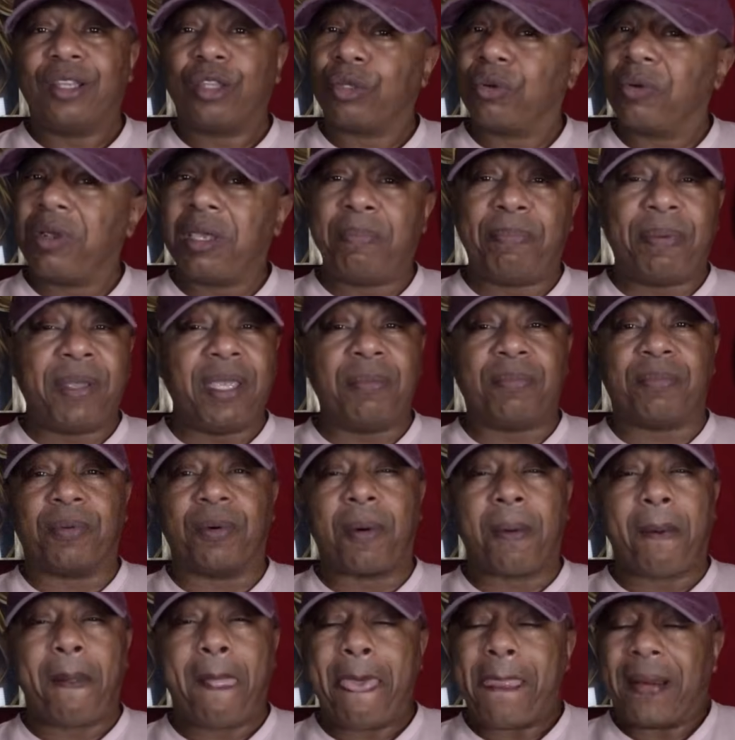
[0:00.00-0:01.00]
Three people.
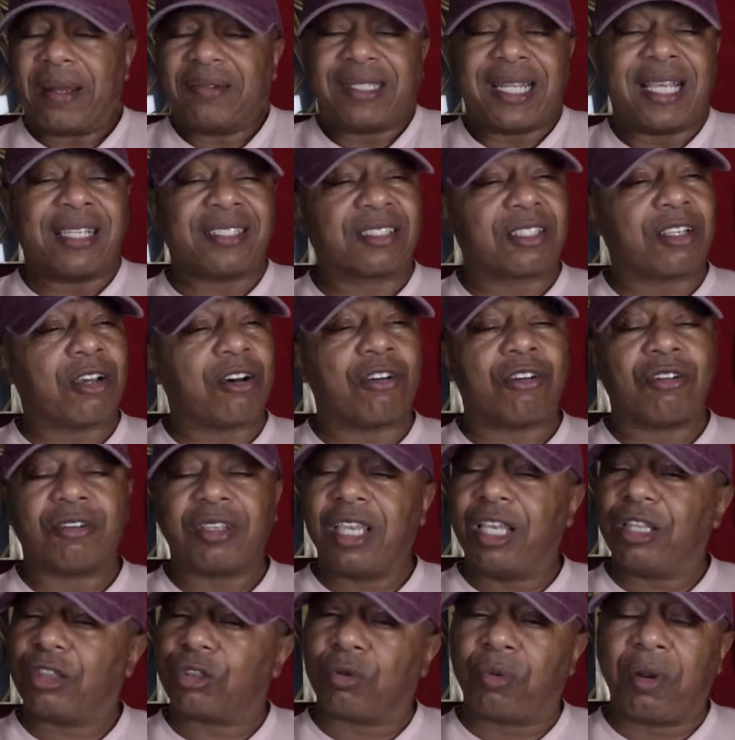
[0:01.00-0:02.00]
That's all.
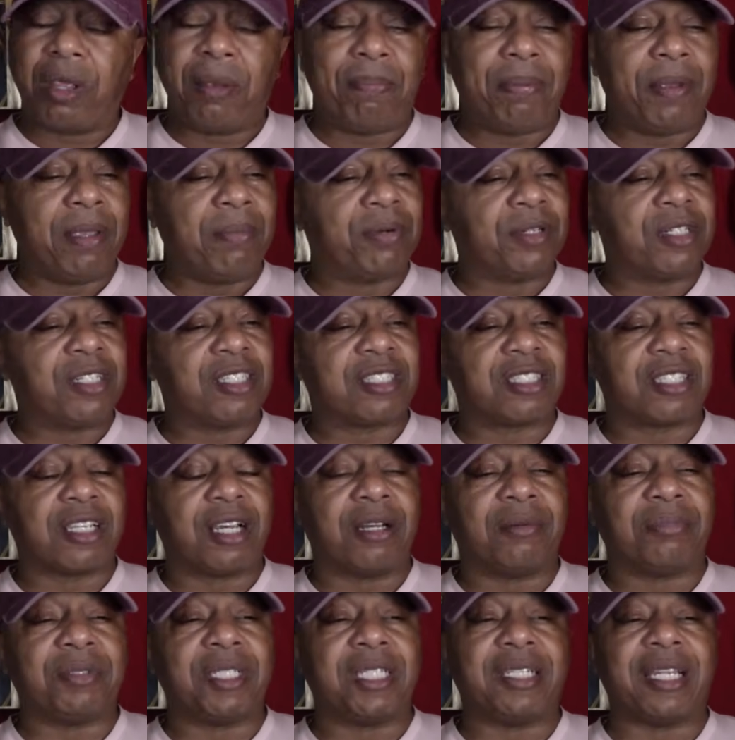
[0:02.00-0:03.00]
Get three people to
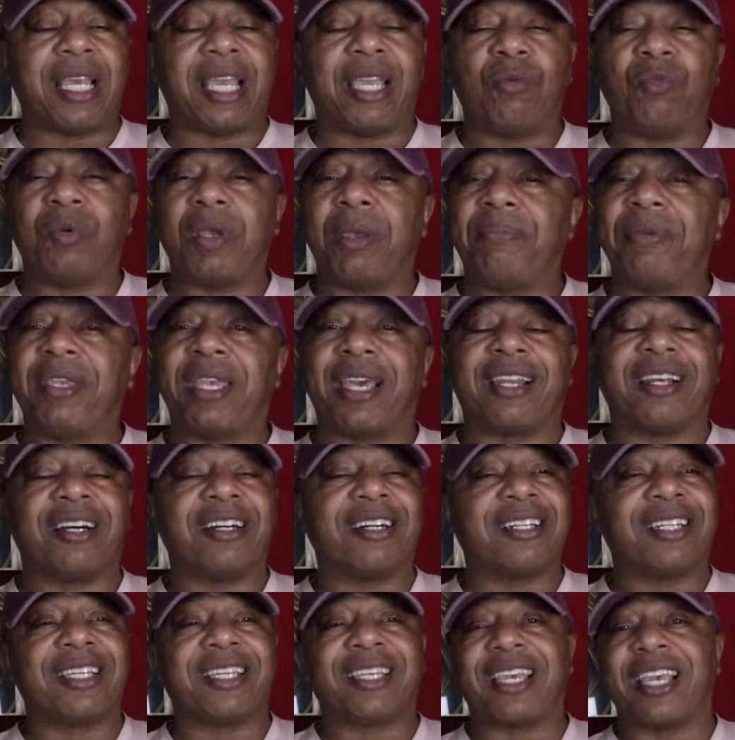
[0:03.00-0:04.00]
sub today. We'll be at
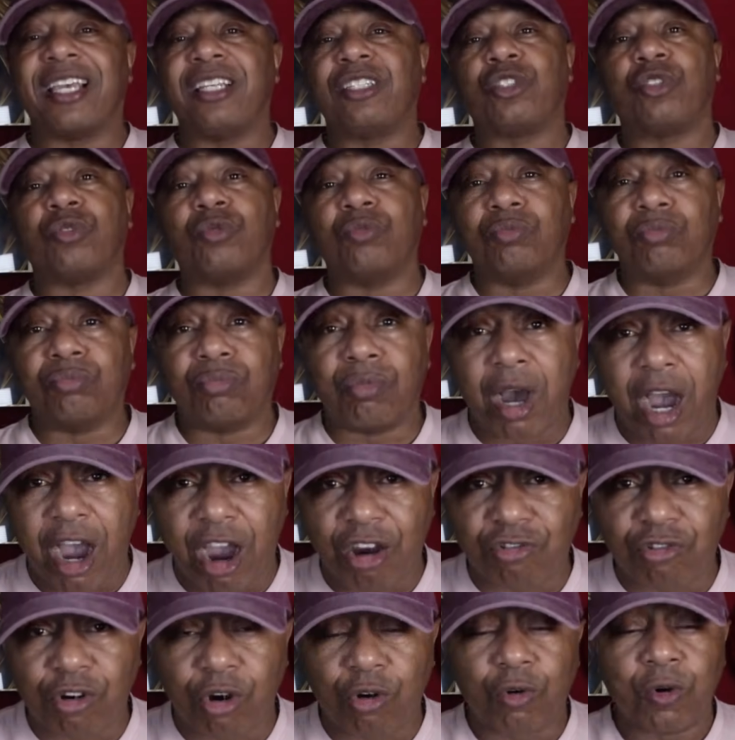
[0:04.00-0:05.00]
100K
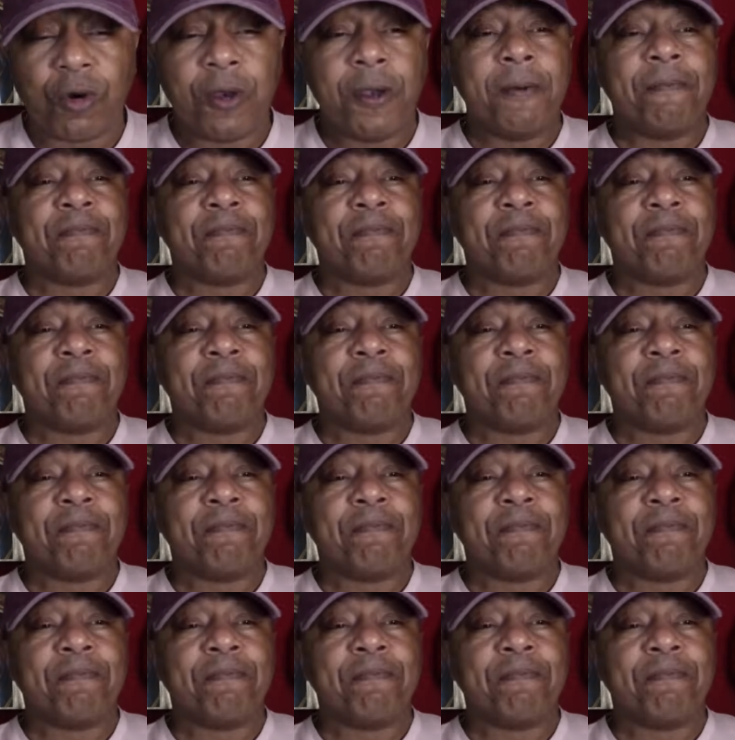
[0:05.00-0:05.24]
tomorrow.